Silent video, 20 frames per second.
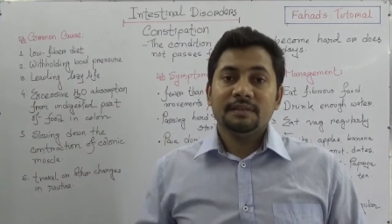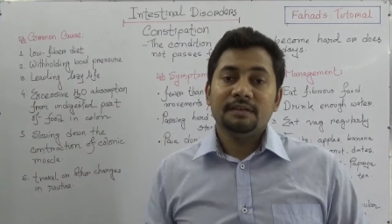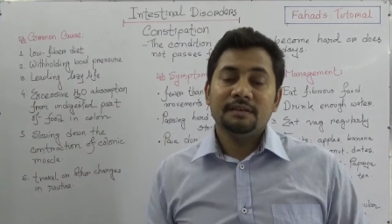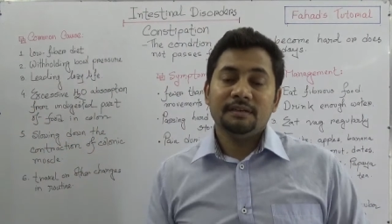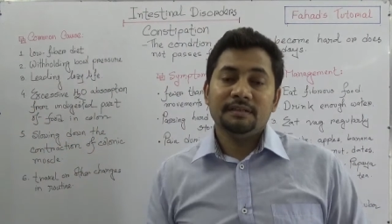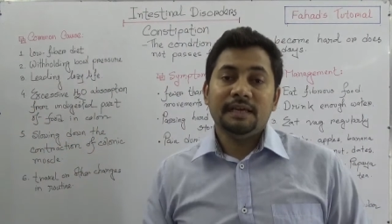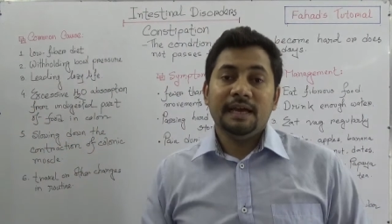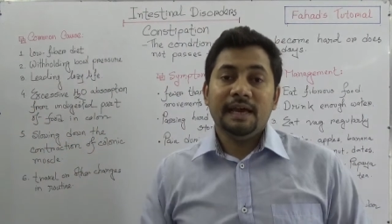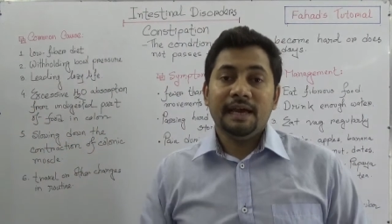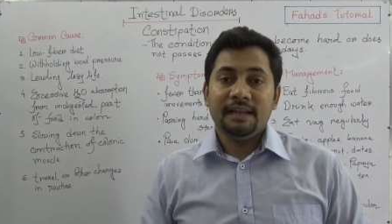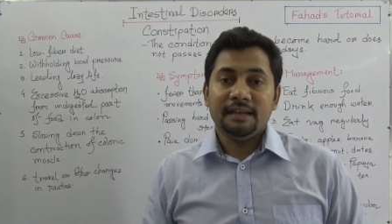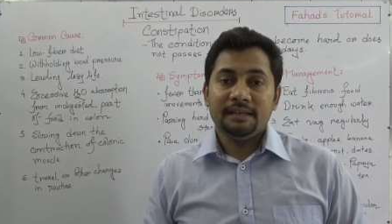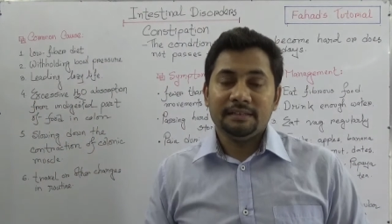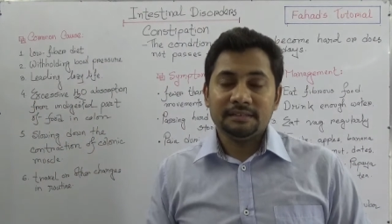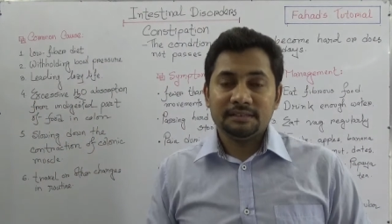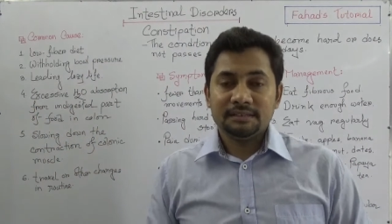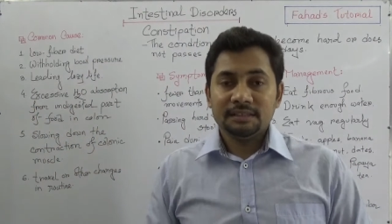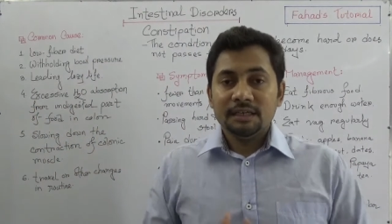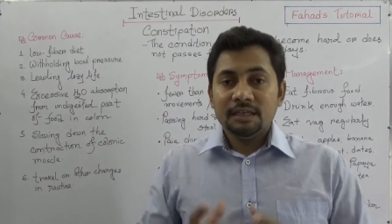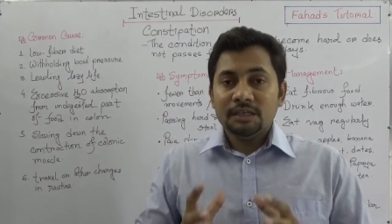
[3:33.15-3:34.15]
the
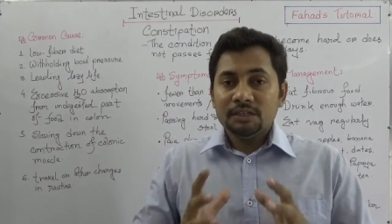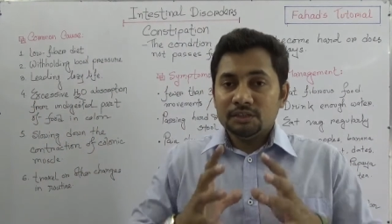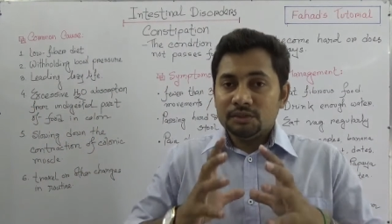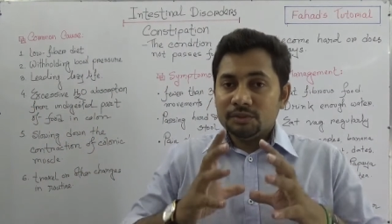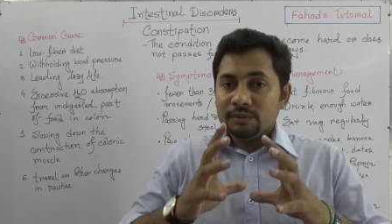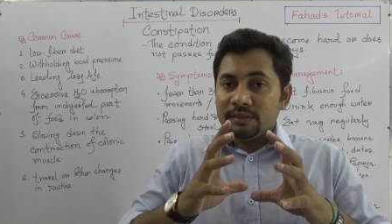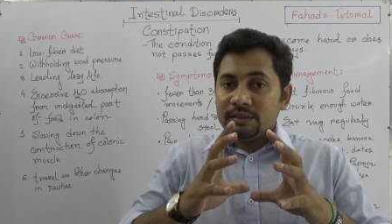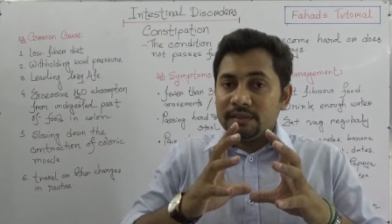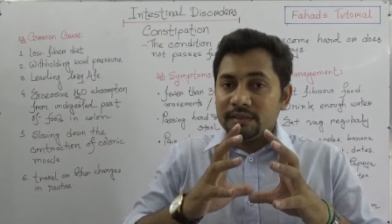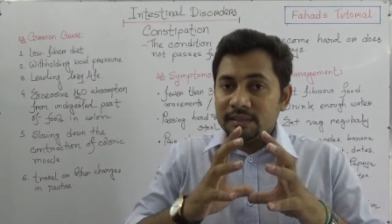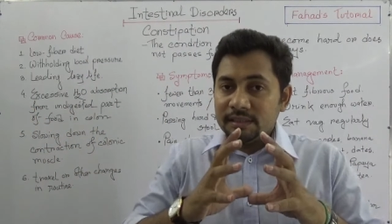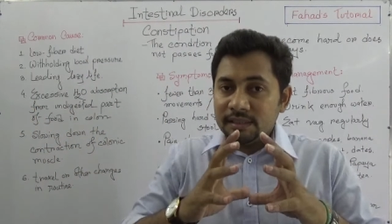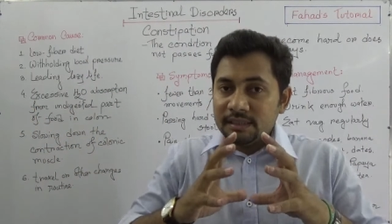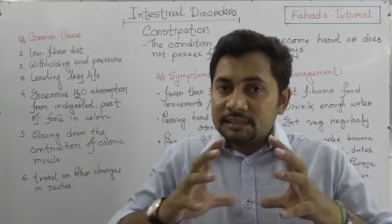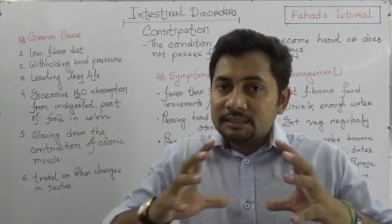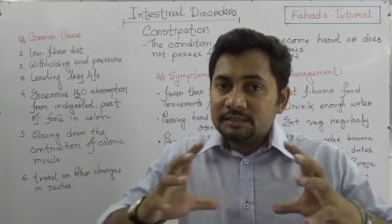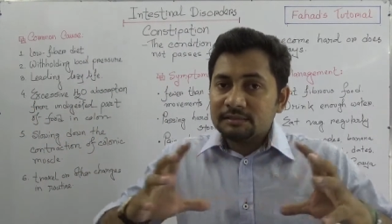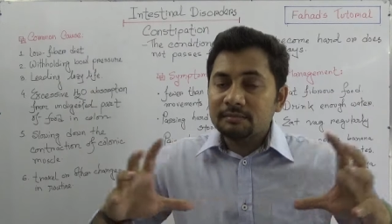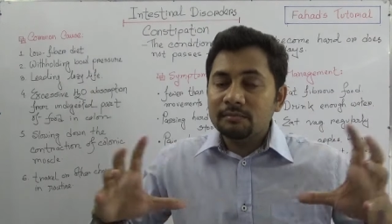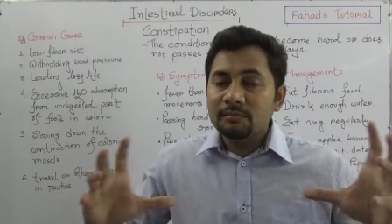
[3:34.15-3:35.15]
anus so in
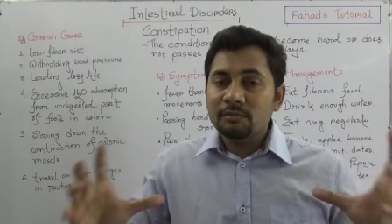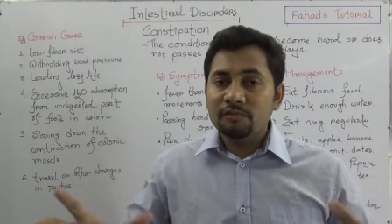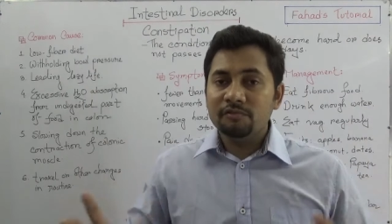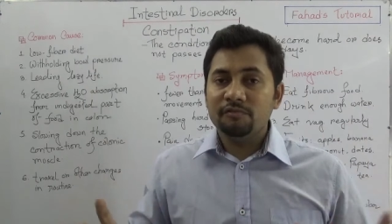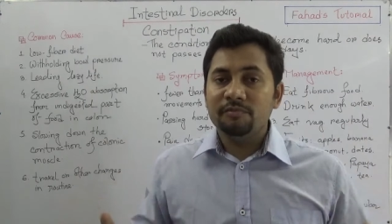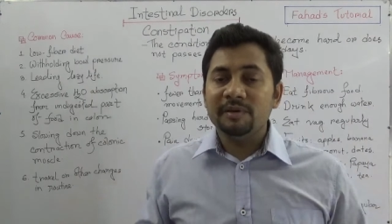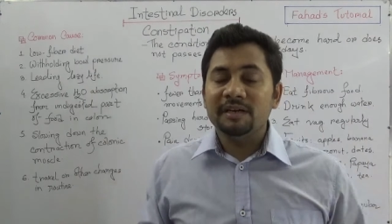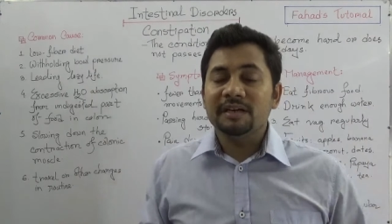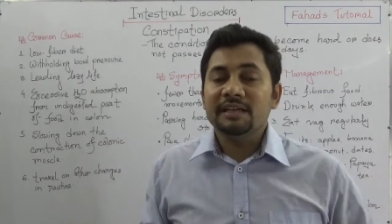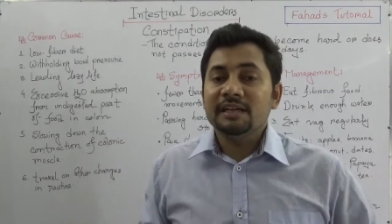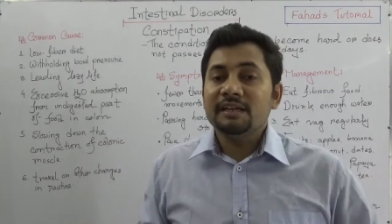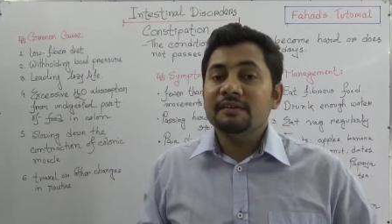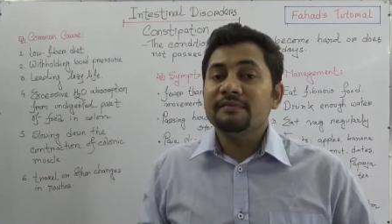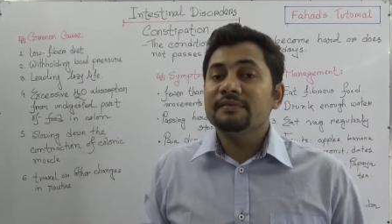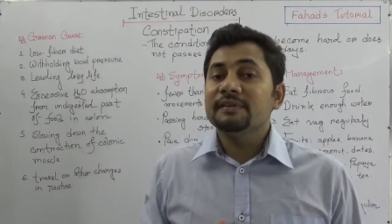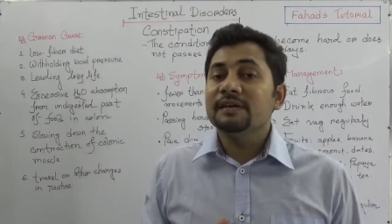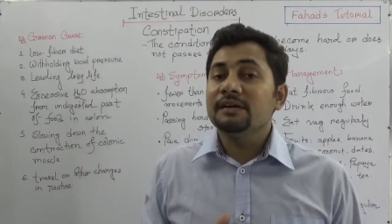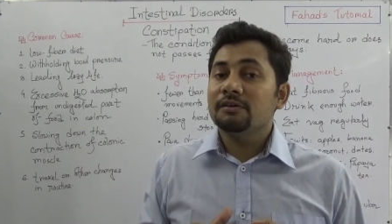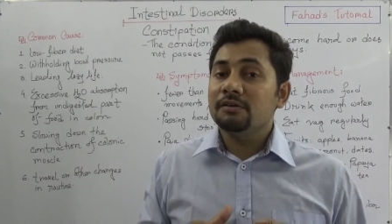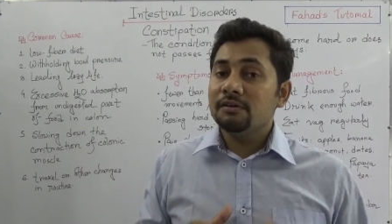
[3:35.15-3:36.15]
this movement
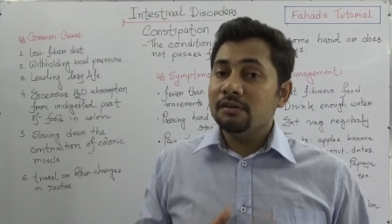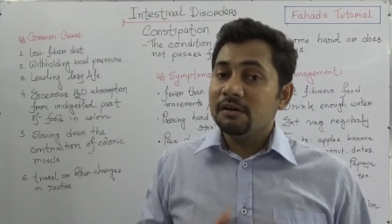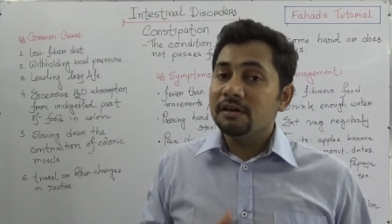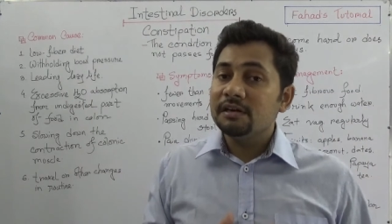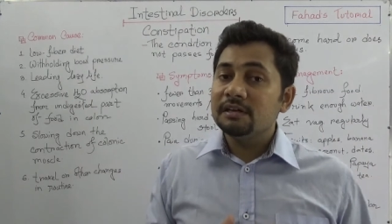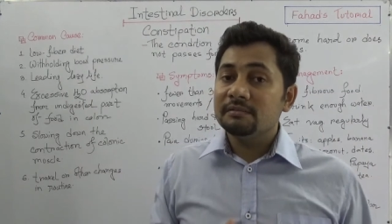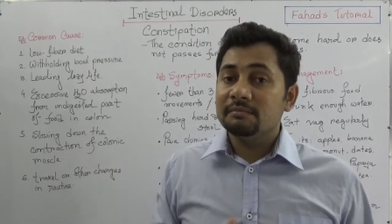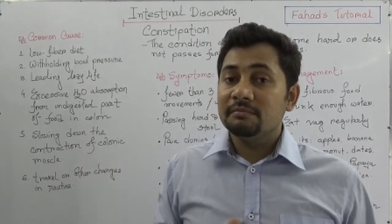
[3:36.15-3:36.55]
if the colonic